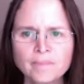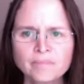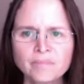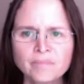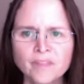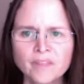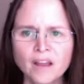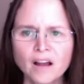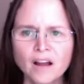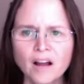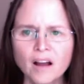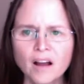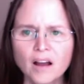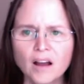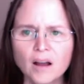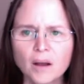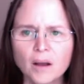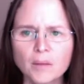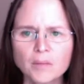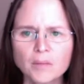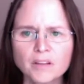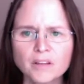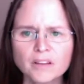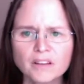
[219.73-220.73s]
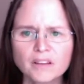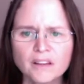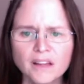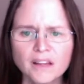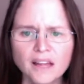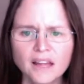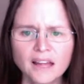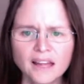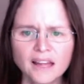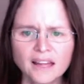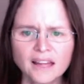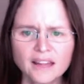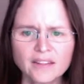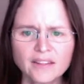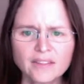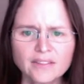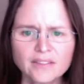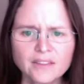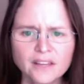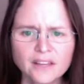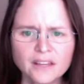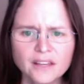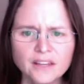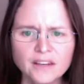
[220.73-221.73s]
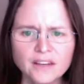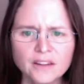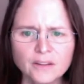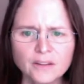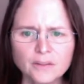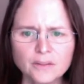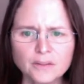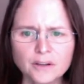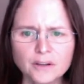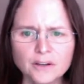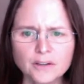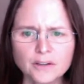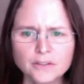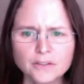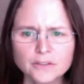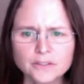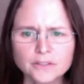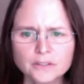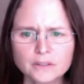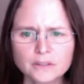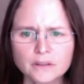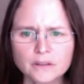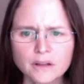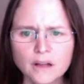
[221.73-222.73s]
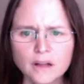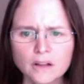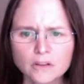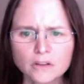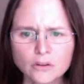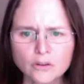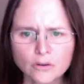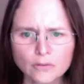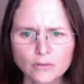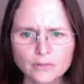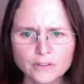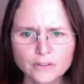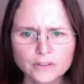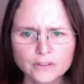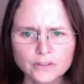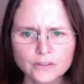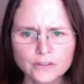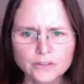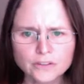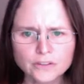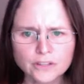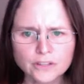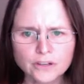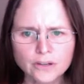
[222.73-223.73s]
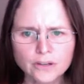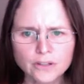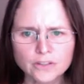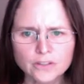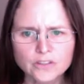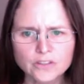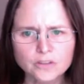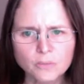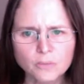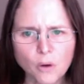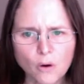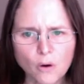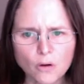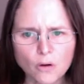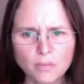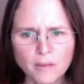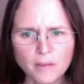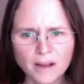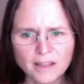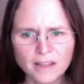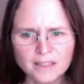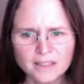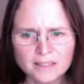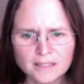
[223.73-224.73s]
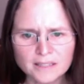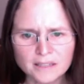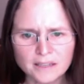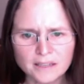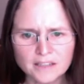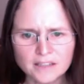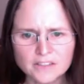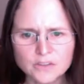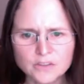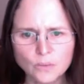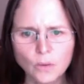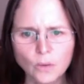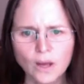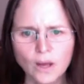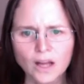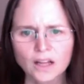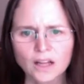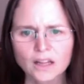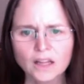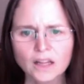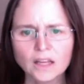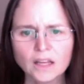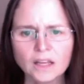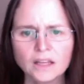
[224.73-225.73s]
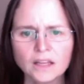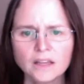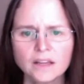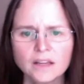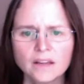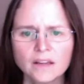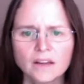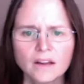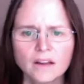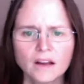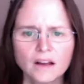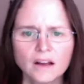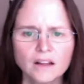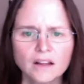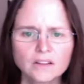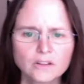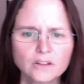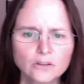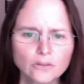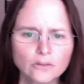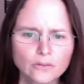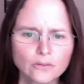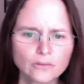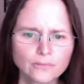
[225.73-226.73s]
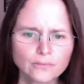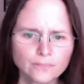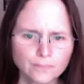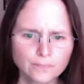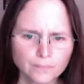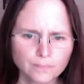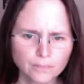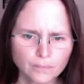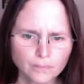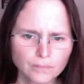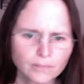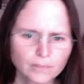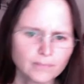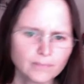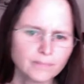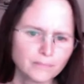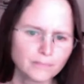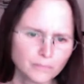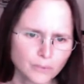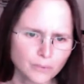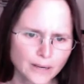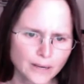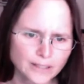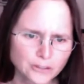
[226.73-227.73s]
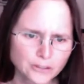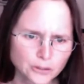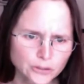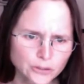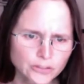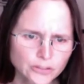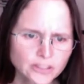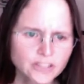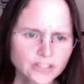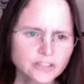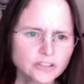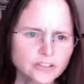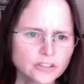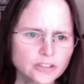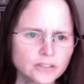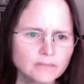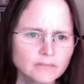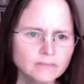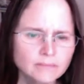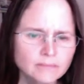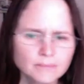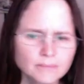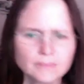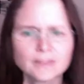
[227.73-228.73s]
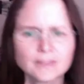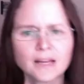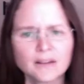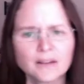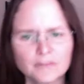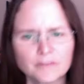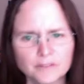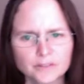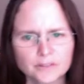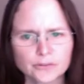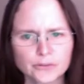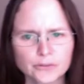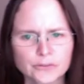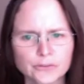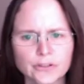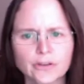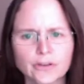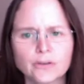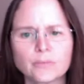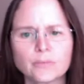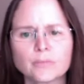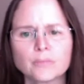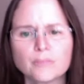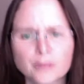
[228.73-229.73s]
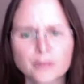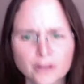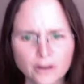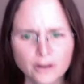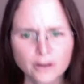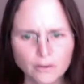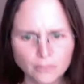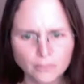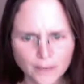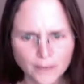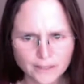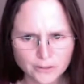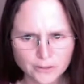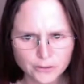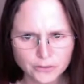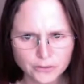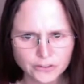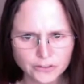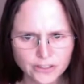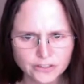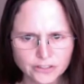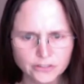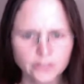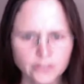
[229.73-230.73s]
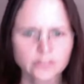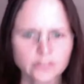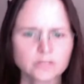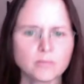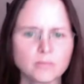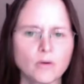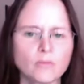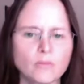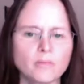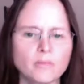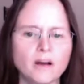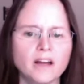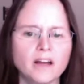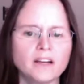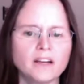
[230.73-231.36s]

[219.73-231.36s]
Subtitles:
And then there's a little visitor center at Smokemont as well. A little ranger station, not a visitor center, but a ranger station at Smokemont,